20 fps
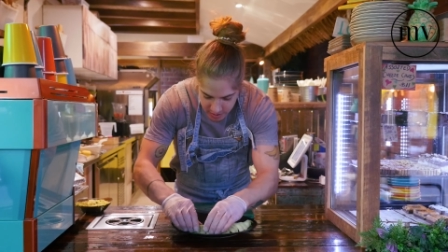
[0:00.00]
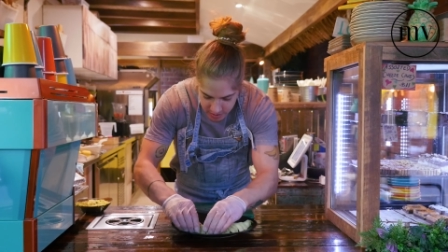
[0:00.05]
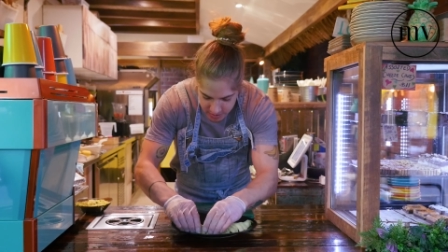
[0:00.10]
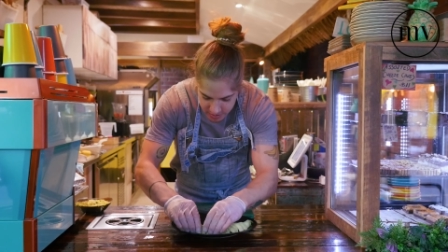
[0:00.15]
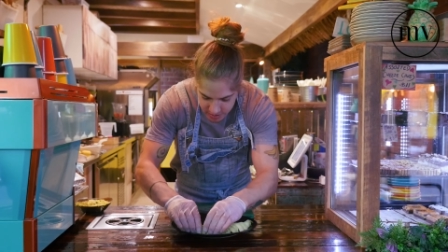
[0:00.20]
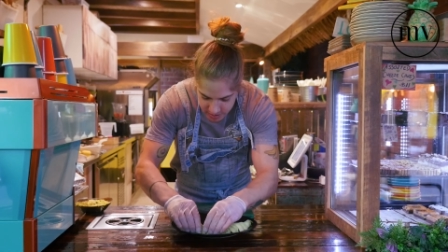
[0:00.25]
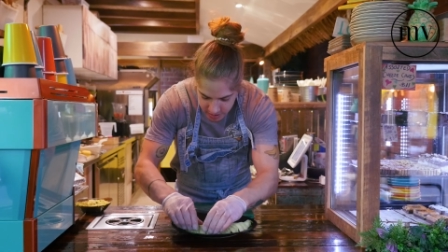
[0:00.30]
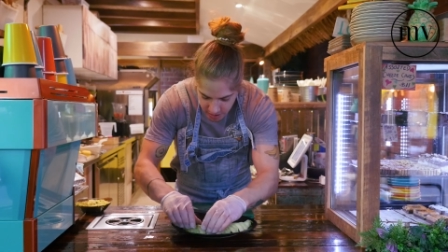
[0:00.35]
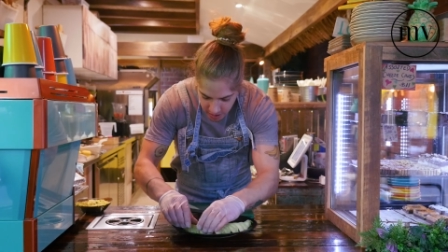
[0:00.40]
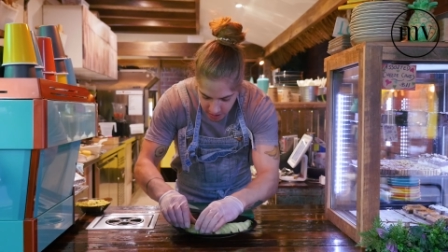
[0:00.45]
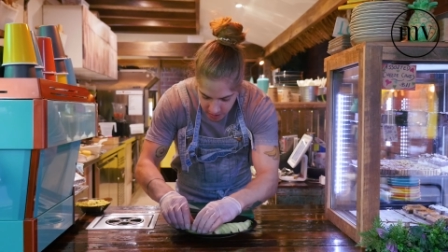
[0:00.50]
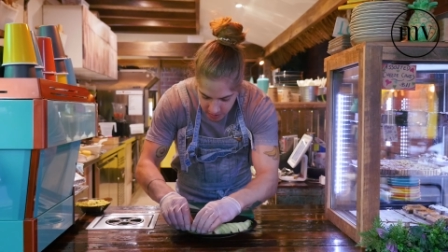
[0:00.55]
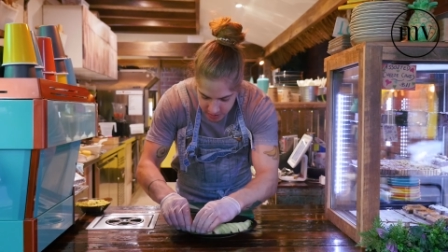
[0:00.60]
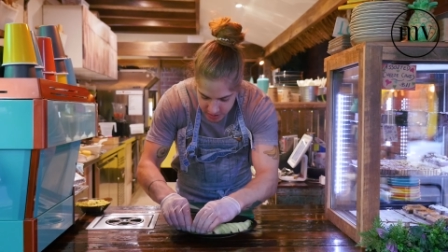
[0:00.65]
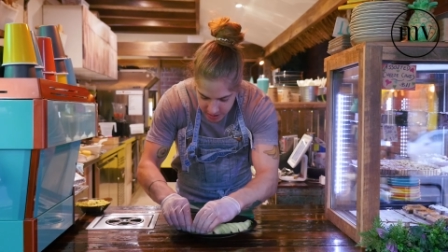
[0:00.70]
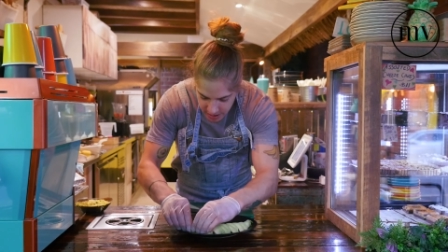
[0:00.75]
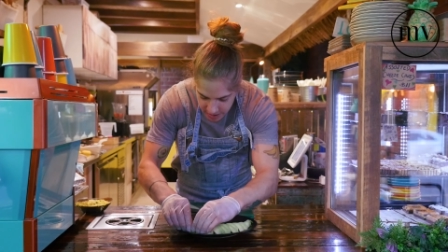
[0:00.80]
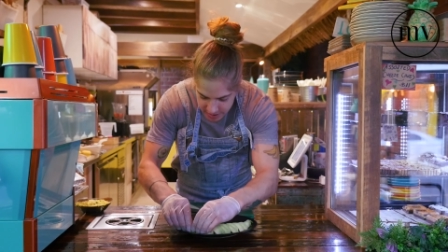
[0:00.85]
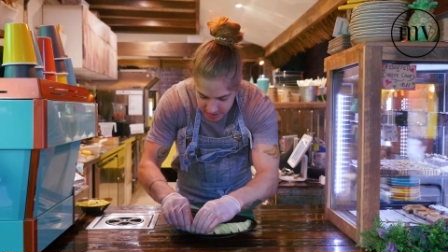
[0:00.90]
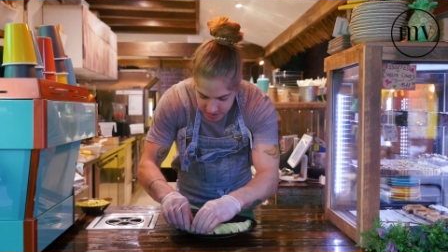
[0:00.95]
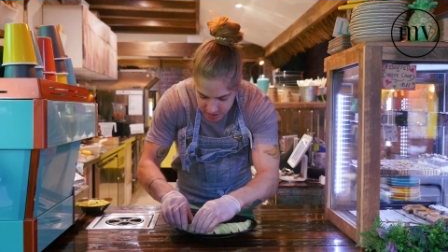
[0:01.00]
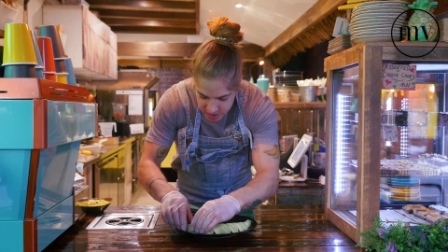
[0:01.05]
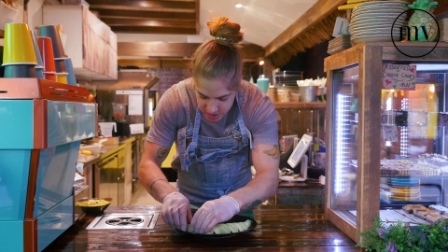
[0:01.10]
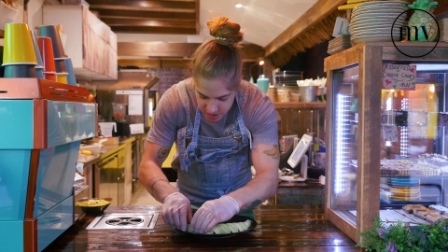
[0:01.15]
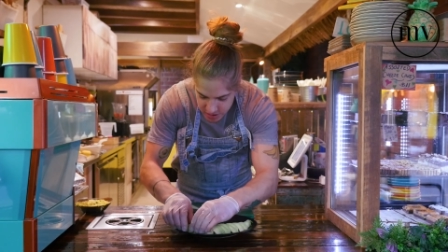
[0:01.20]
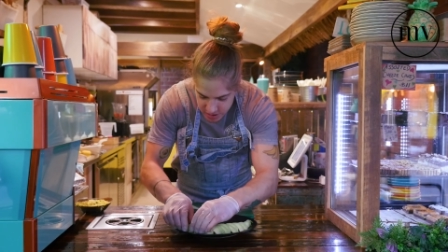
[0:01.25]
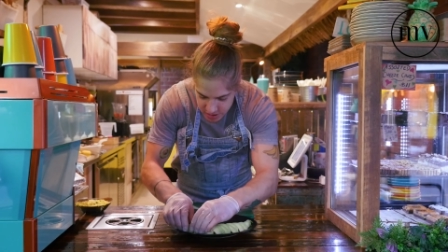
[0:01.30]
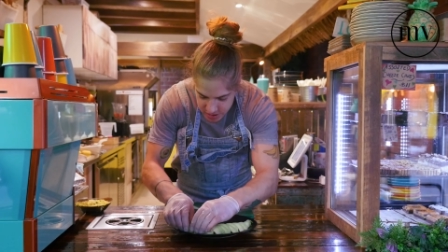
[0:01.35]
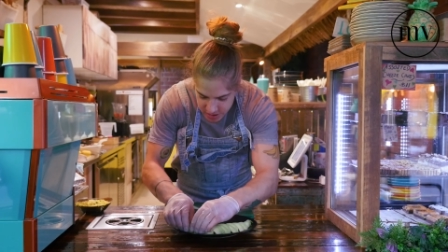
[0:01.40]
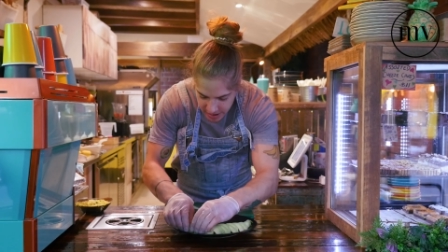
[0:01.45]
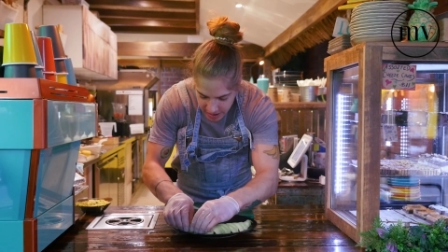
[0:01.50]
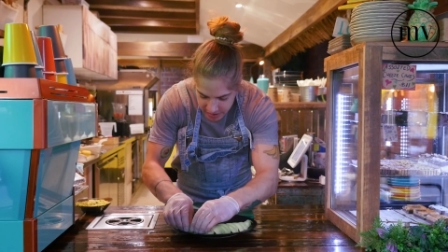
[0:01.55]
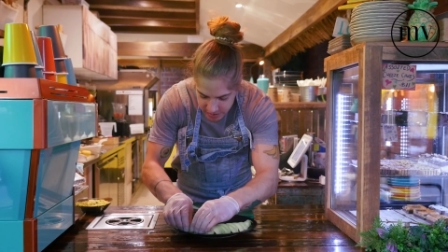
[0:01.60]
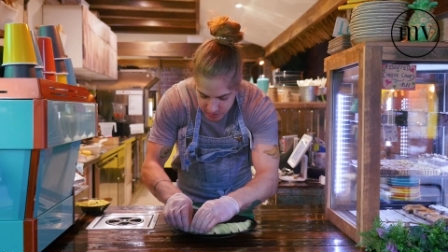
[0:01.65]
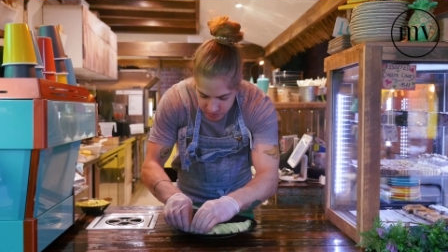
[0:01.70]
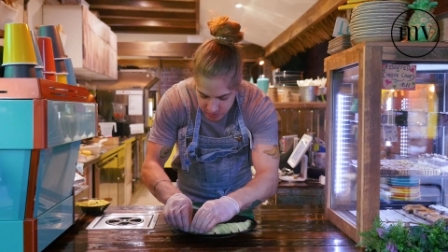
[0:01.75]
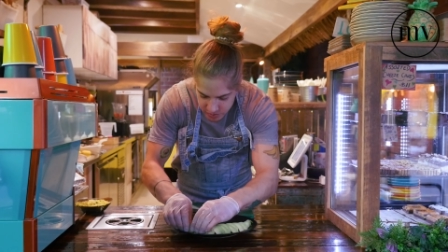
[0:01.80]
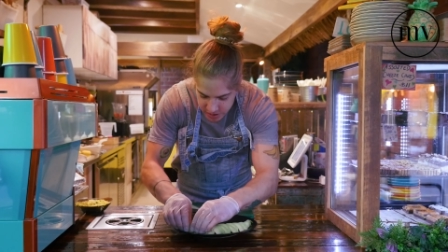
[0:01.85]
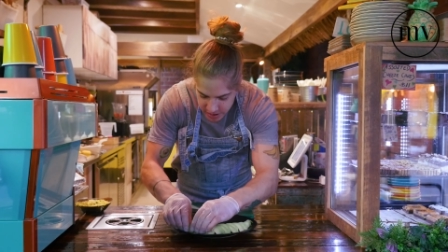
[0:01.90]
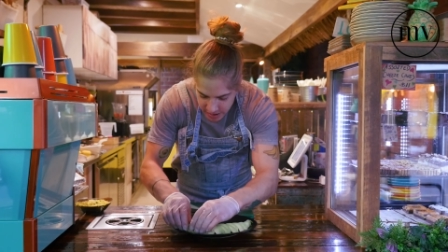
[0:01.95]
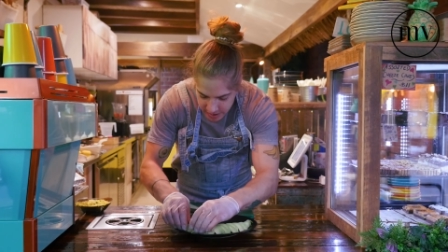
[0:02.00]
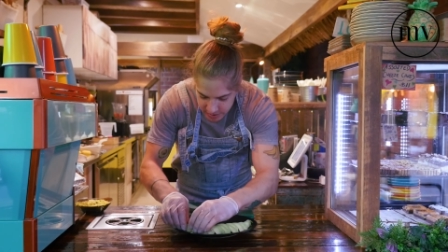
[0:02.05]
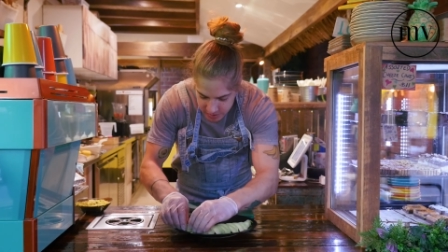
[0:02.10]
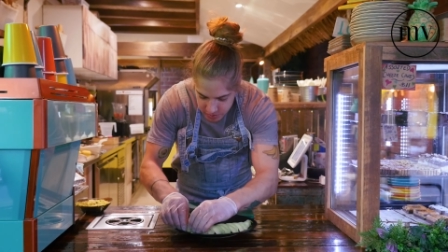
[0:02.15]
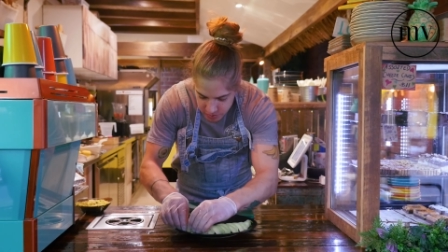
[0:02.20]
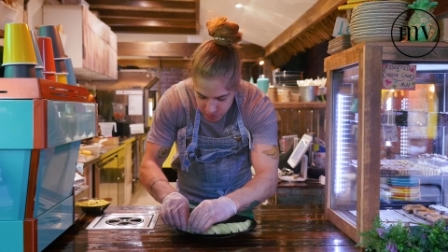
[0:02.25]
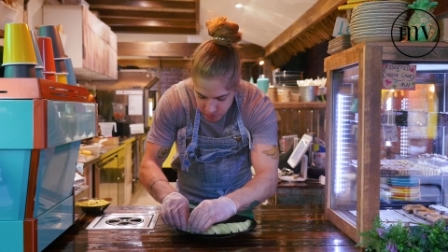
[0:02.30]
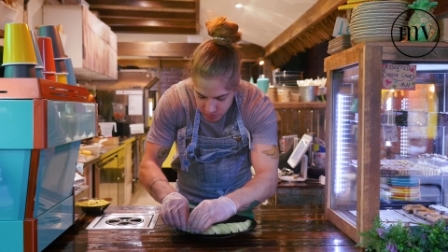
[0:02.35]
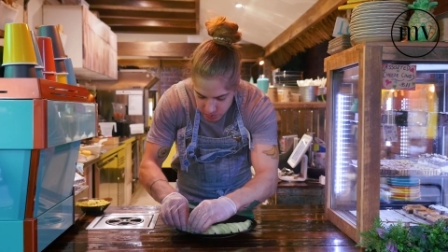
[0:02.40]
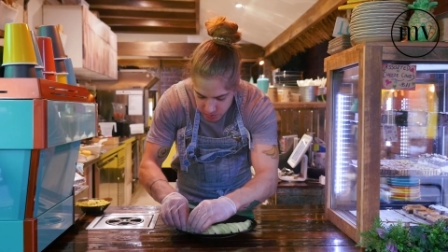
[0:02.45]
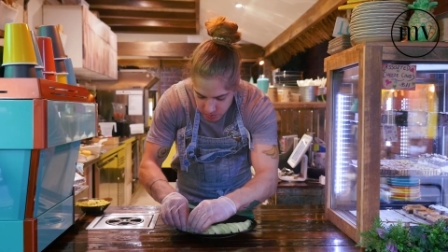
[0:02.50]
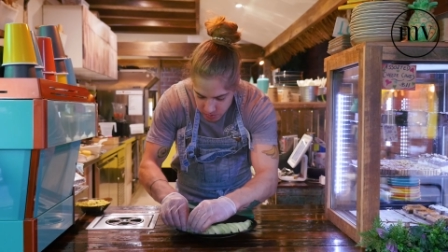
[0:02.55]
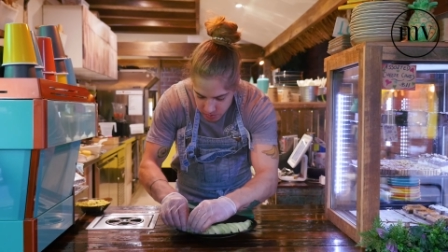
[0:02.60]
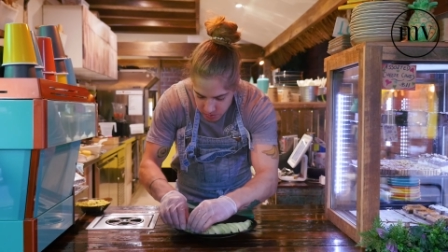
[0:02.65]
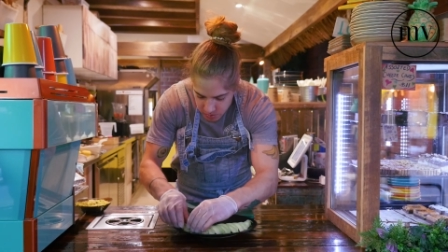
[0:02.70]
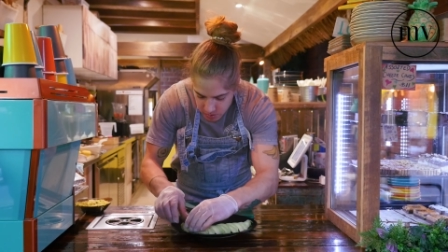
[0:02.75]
So just gentle.